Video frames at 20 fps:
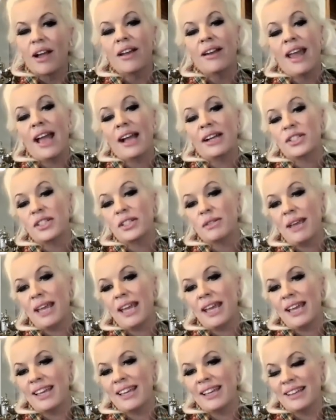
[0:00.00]

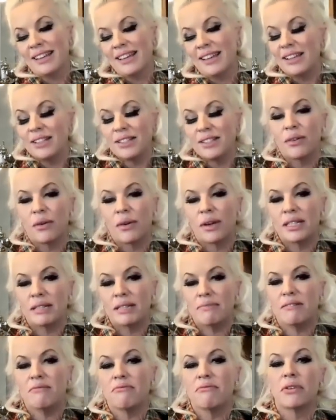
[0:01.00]
is going to
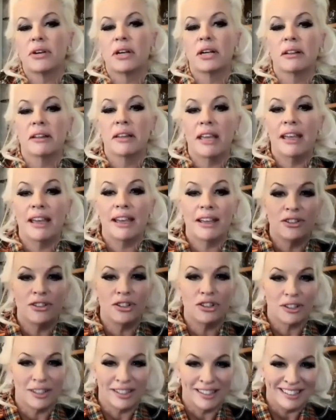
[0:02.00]
be really
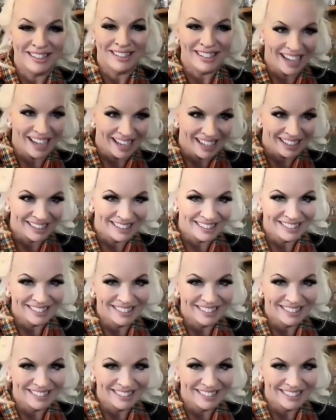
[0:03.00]
interesting.